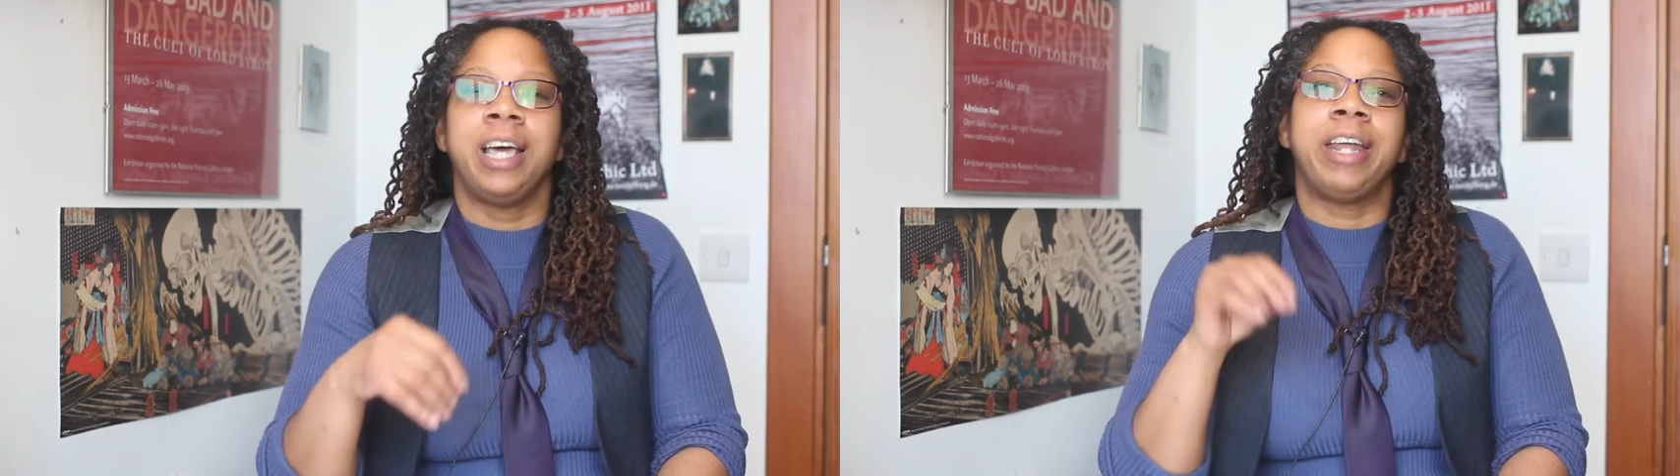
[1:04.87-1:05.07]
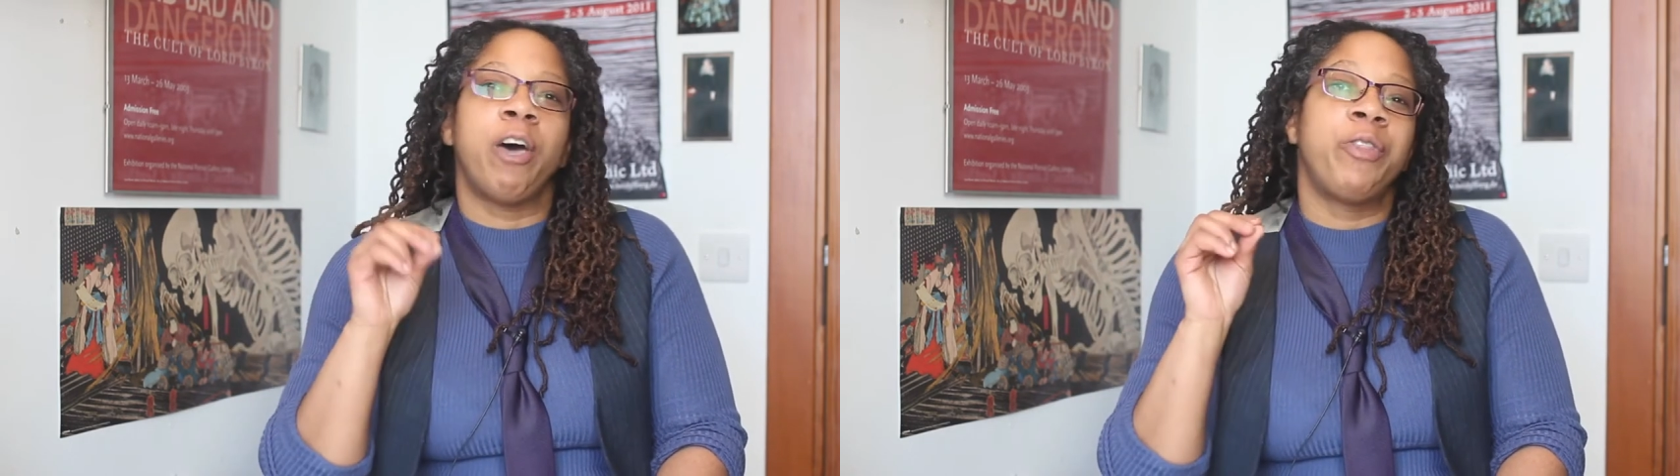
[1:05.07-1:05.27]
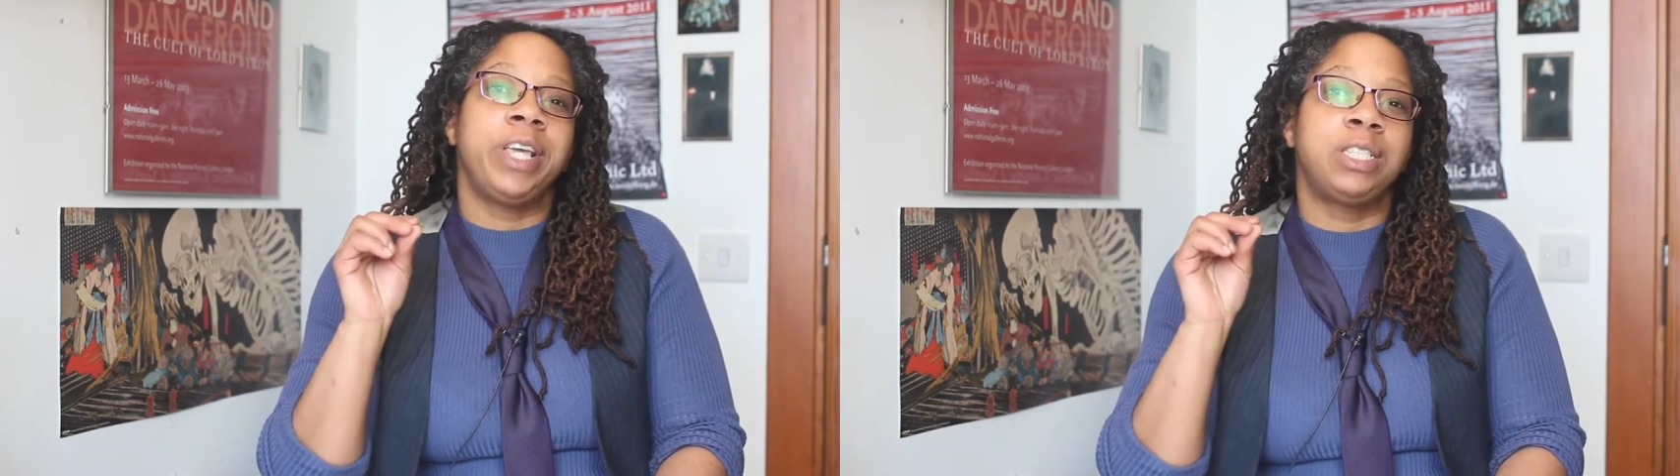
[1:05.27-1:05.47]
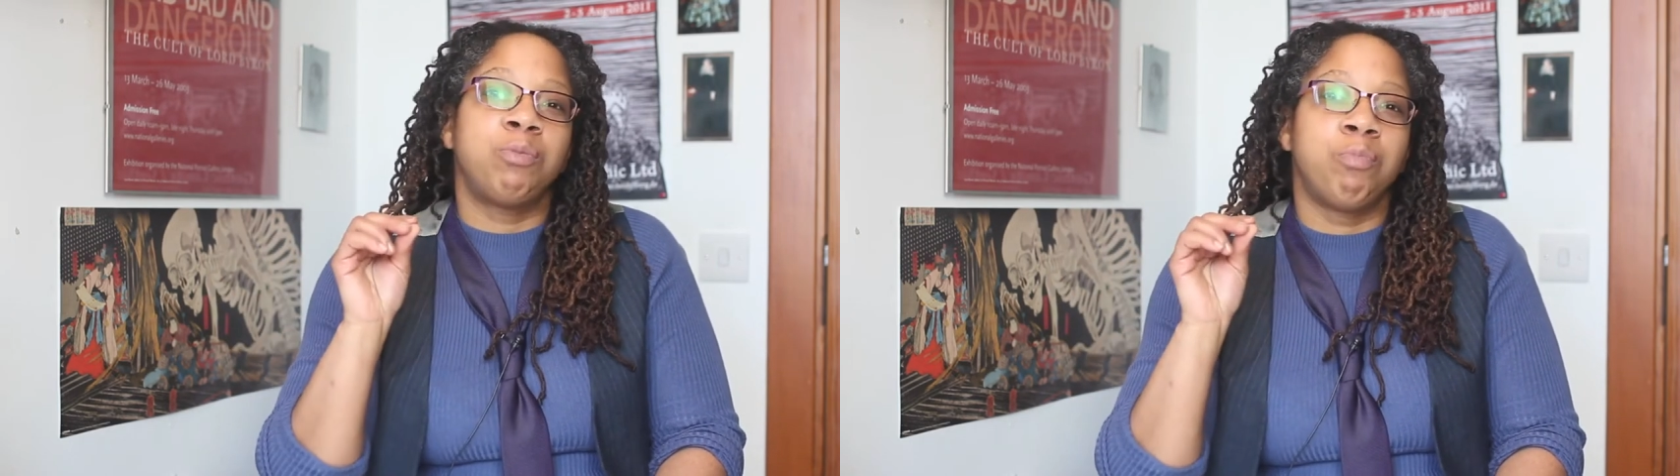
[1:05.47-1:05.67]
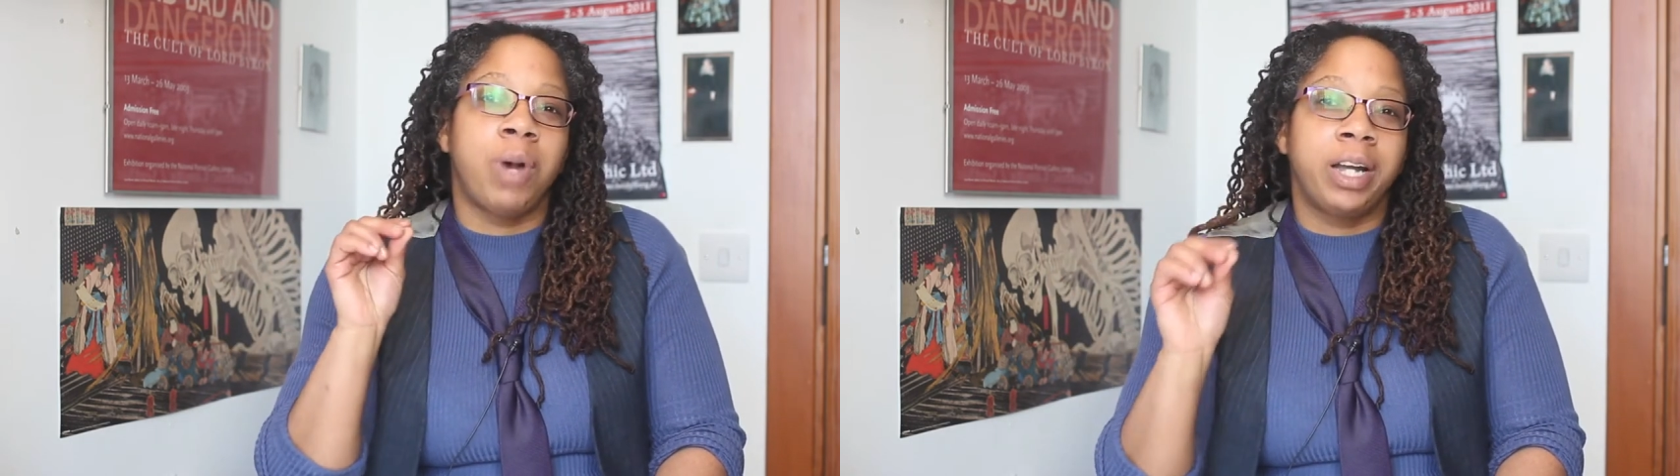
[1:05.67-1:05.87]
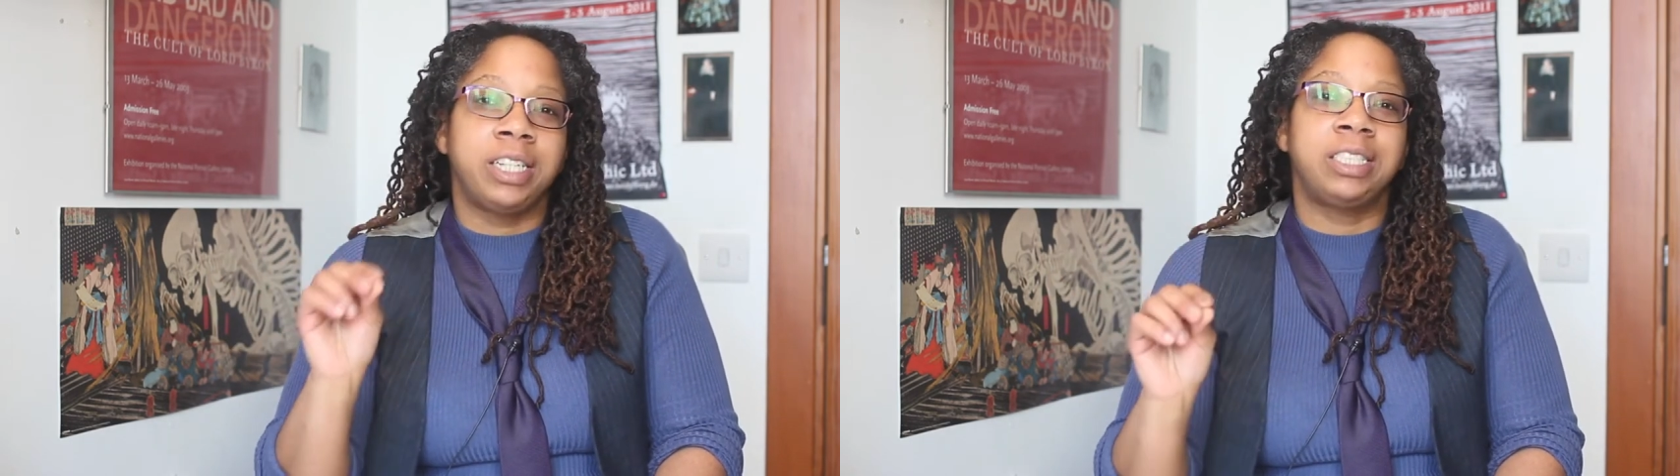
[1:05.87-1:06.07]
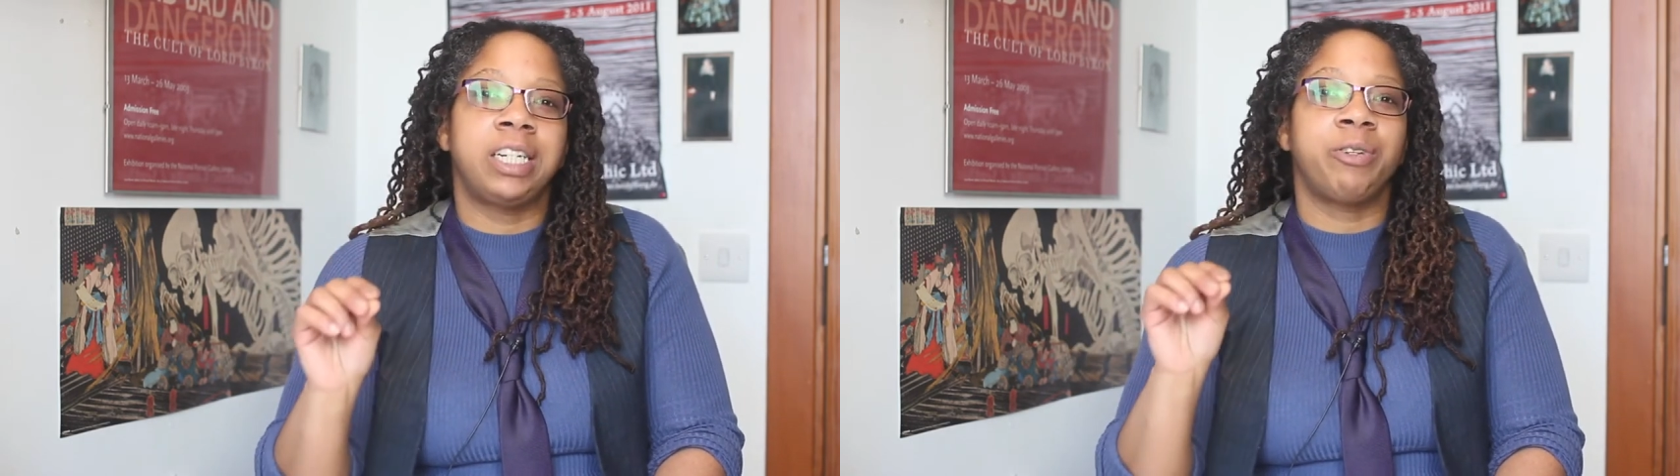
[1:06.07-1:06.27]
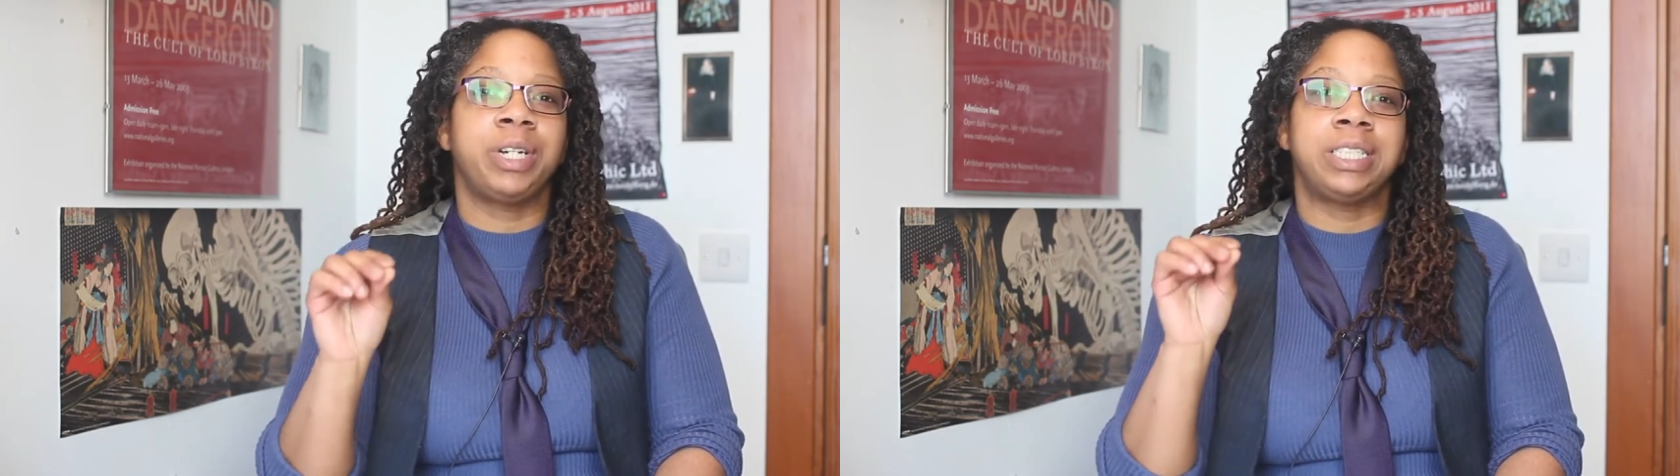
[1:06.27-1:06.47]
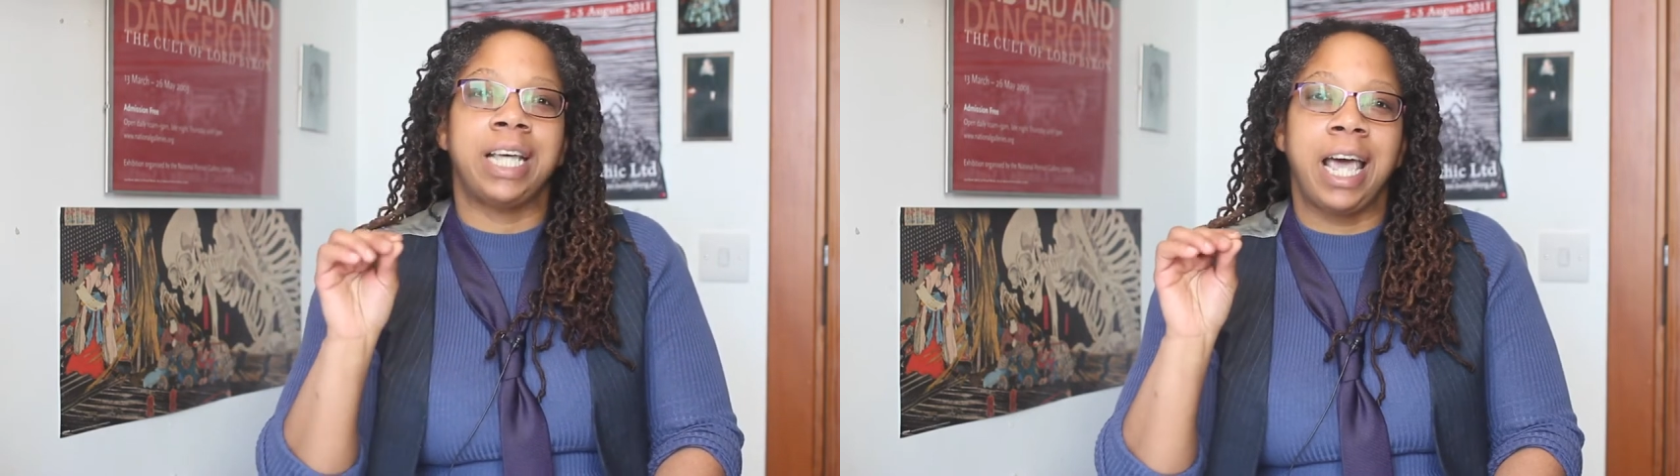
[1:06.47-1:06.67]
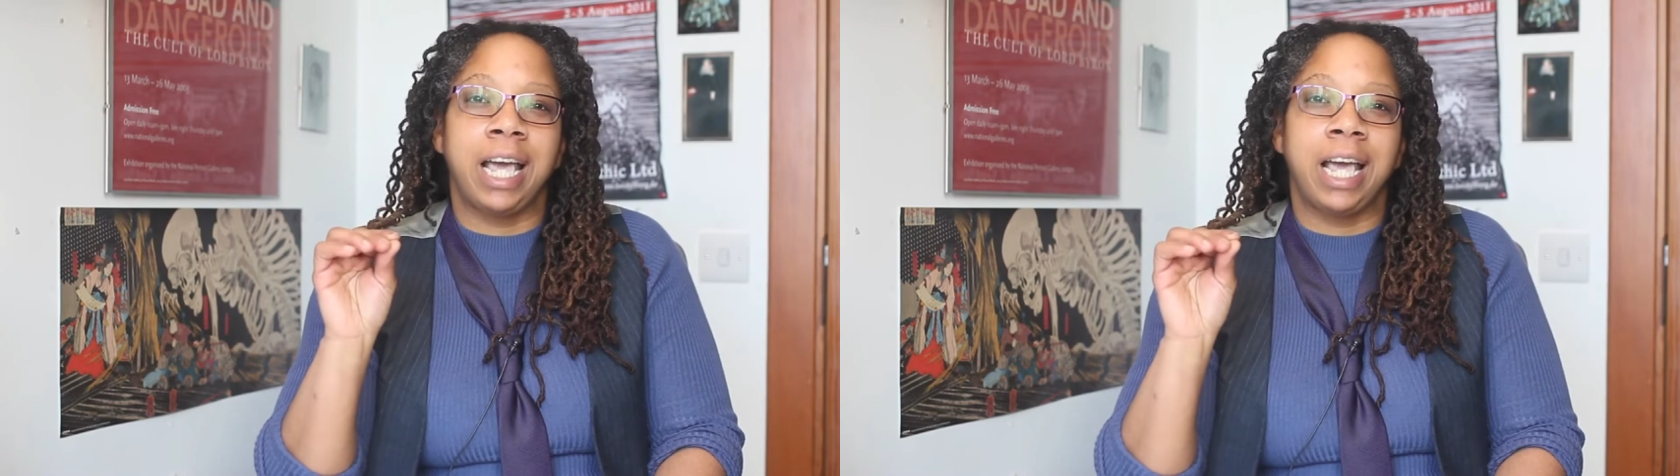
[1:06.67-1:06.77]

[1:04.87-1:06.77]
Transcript: Now, these monasteries,